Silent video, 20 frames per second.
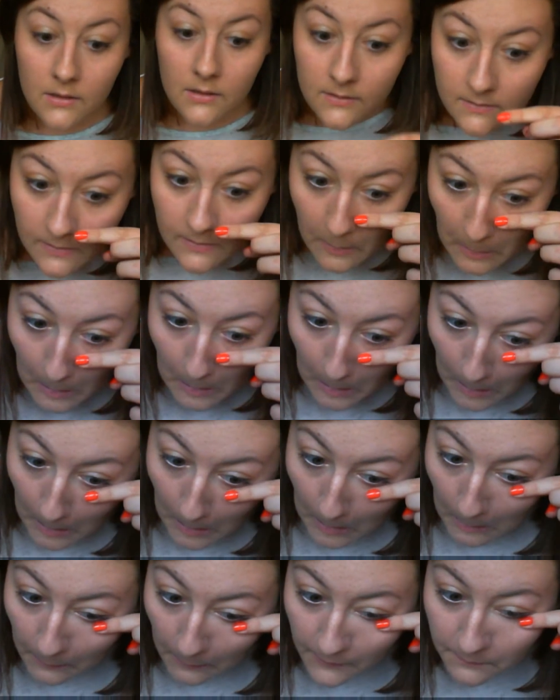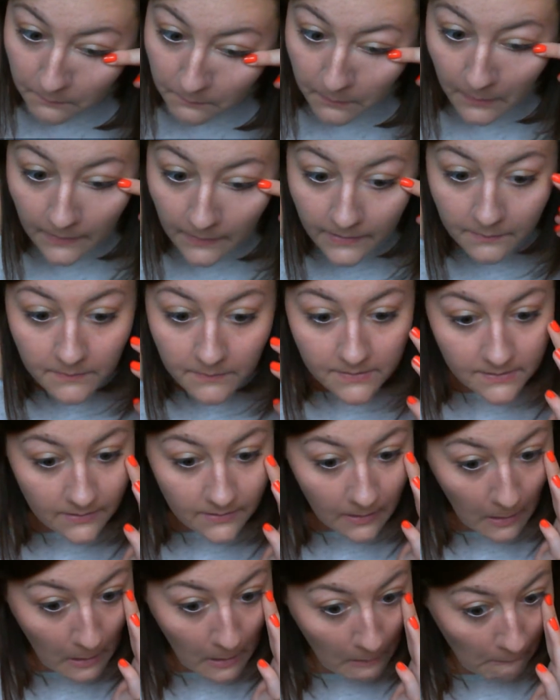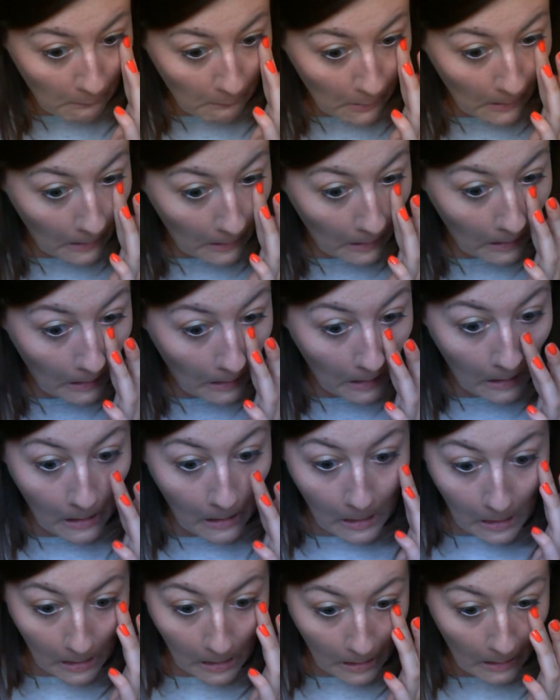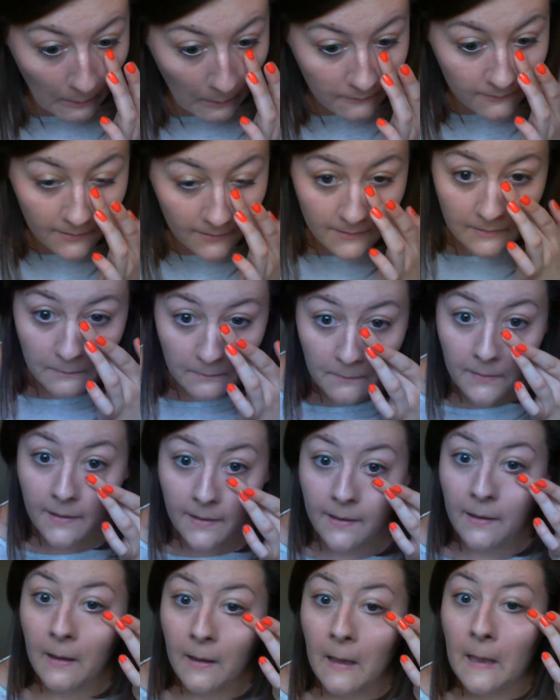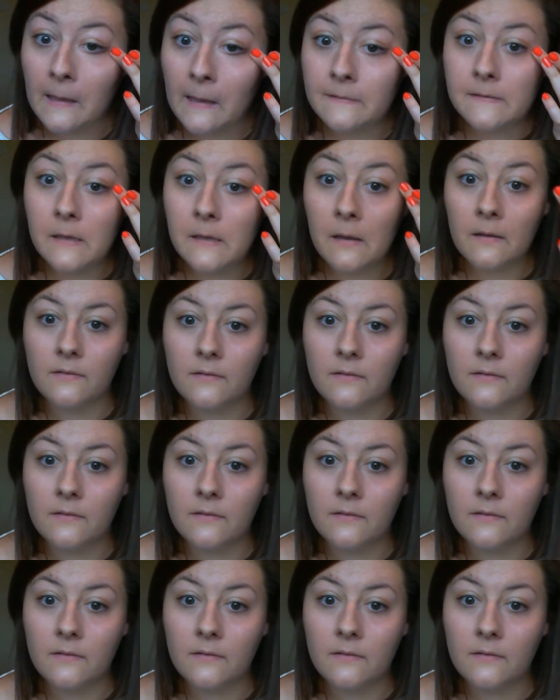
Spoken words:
So, this bloody mascara all under my eyes.